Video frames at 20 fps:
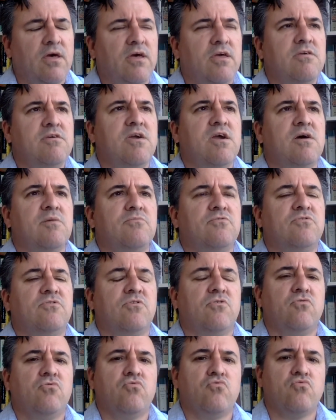He comes to
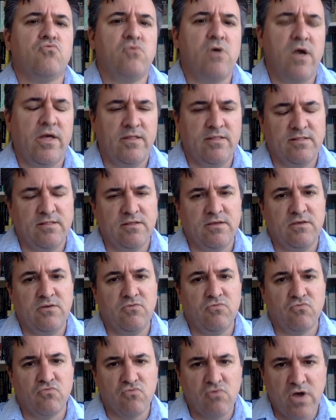greatly,
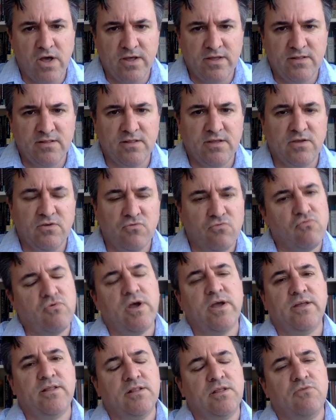greatly,
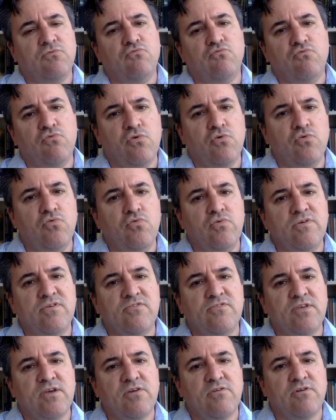greatly rue
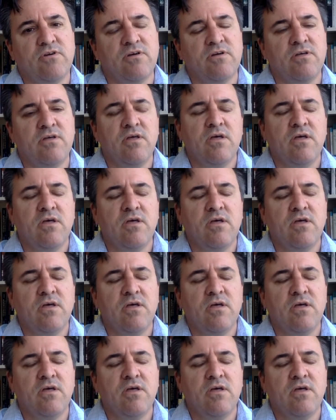his error.